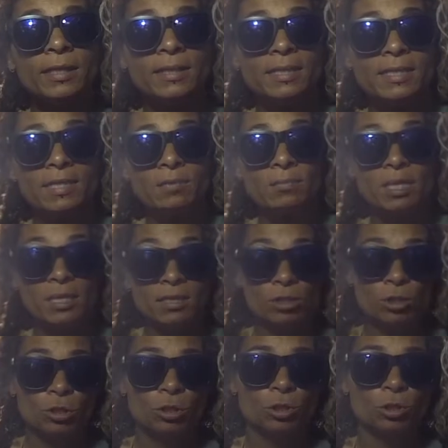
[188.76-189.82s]
this means
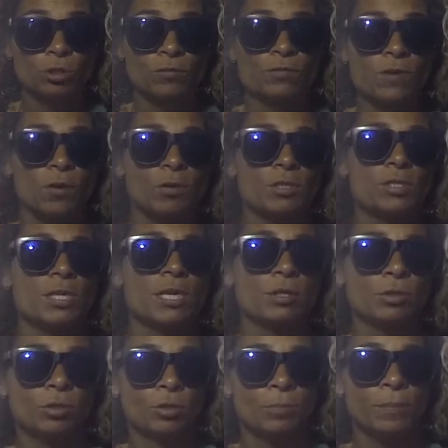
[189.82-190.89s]
you're not focused and
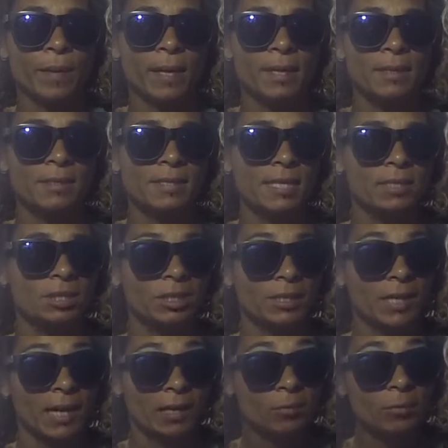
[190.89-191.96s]
you're not paying attention,
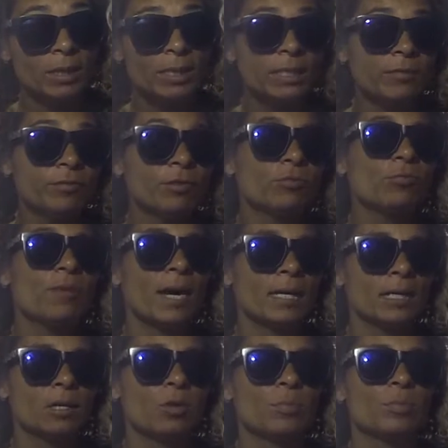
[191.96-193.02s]
and it will leave you
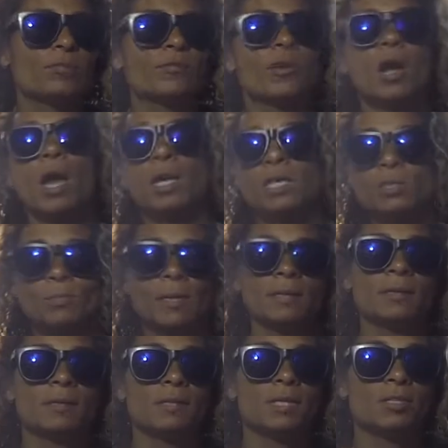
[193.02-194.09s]
wide open for
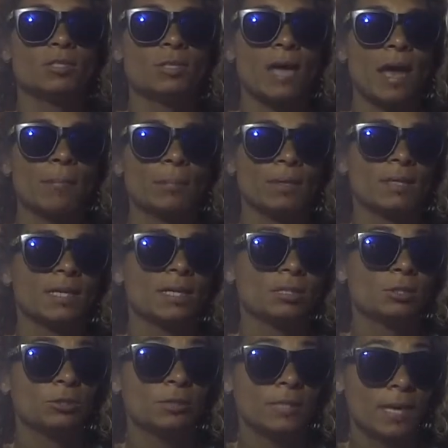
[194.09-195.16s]
unexpected things to happen
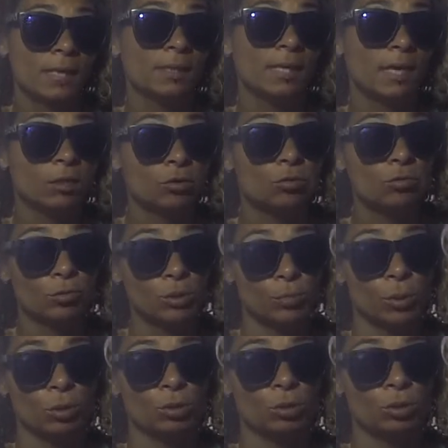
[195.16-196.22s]
that you then cannot
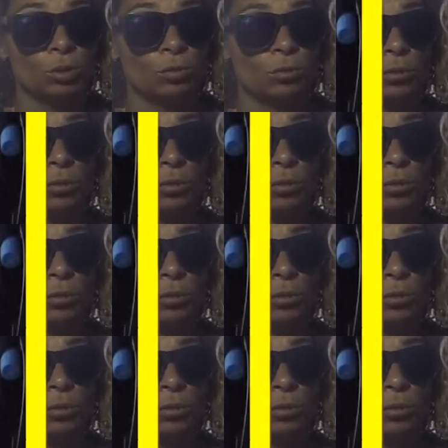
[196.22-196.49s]
respond to.